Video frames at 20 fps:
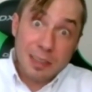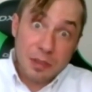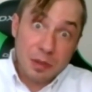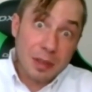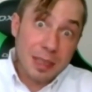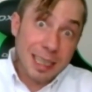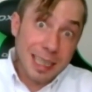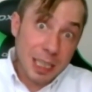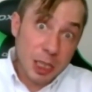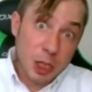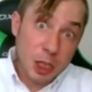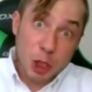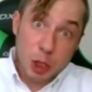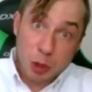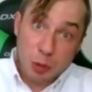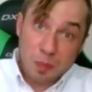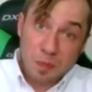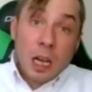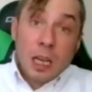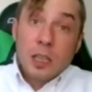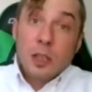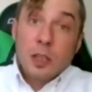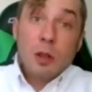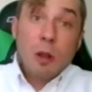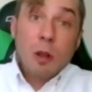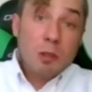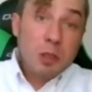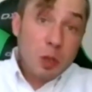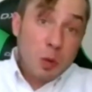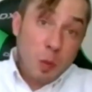to the issue. You'll
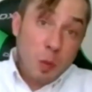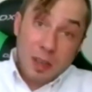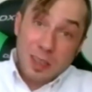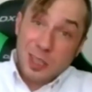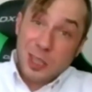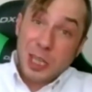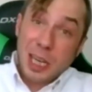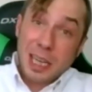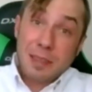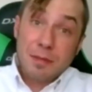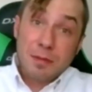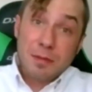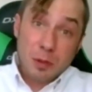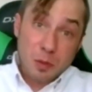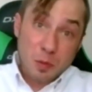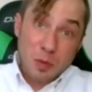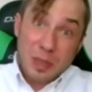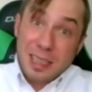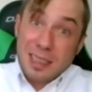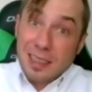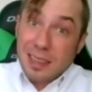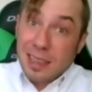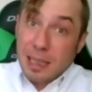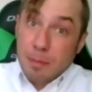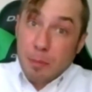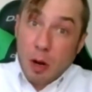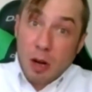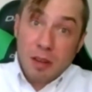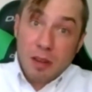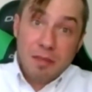also want to check for recently
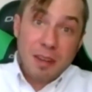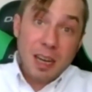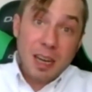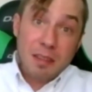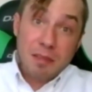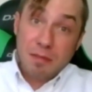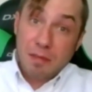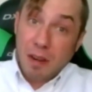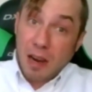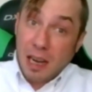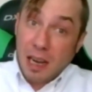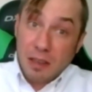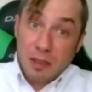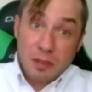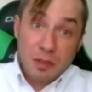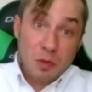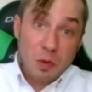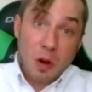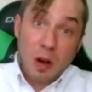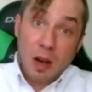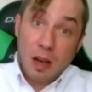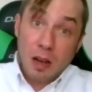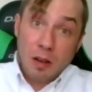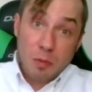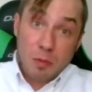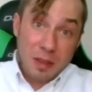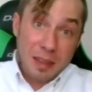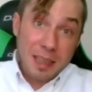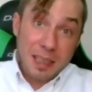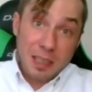modified files
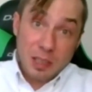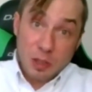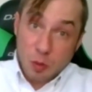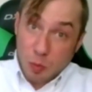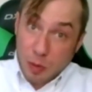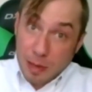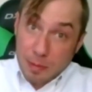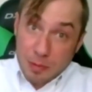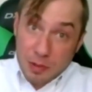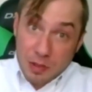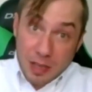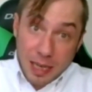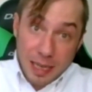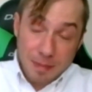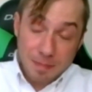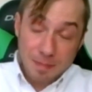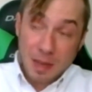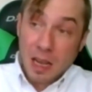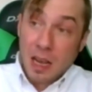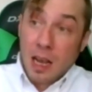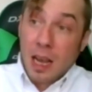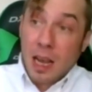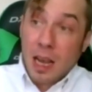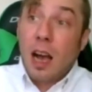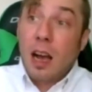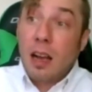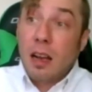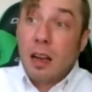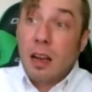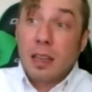within your website.
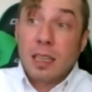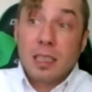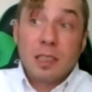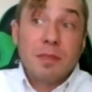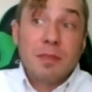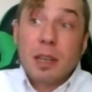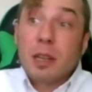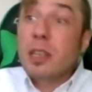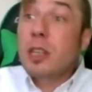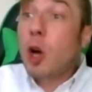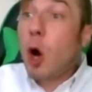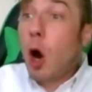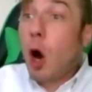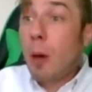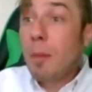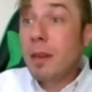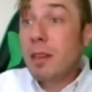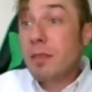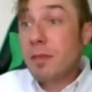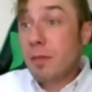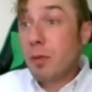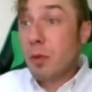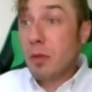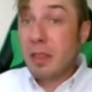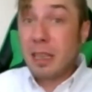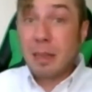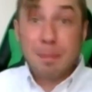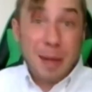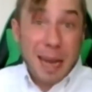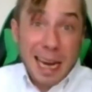It's very common for
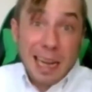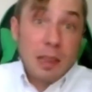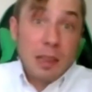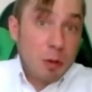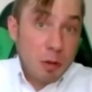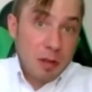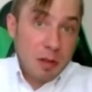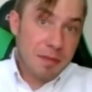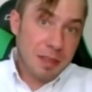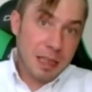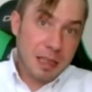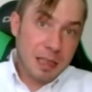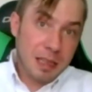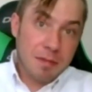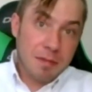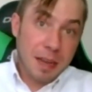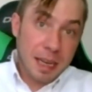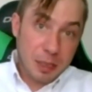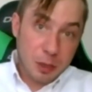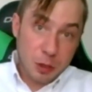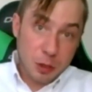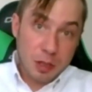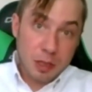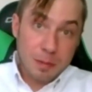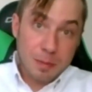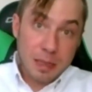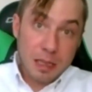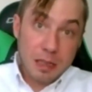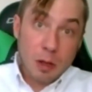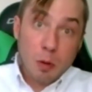the payload of the infection to
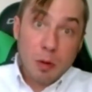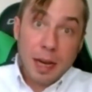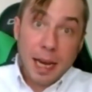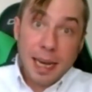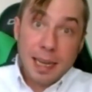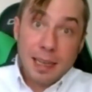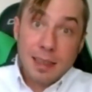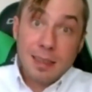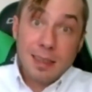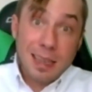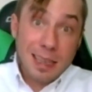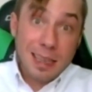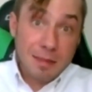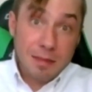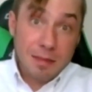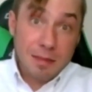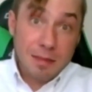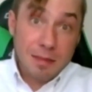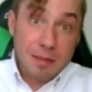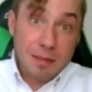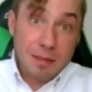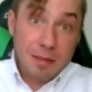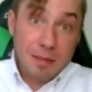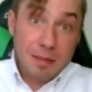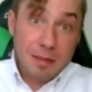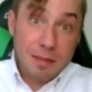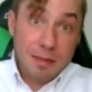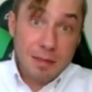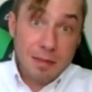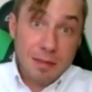be located in the
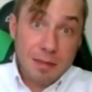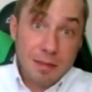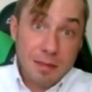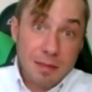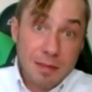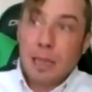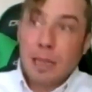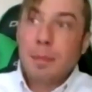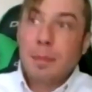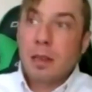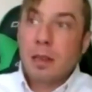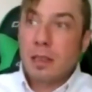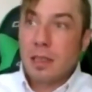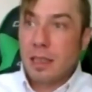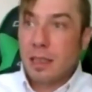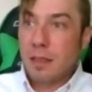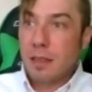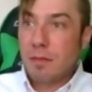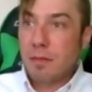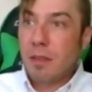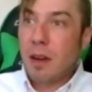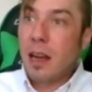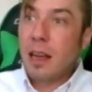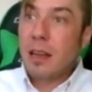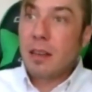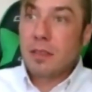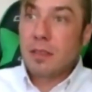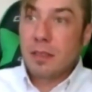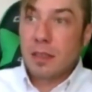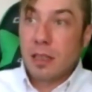theme. And
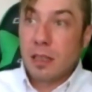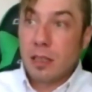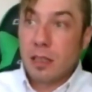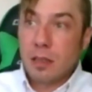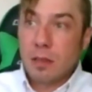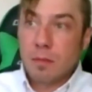typically files that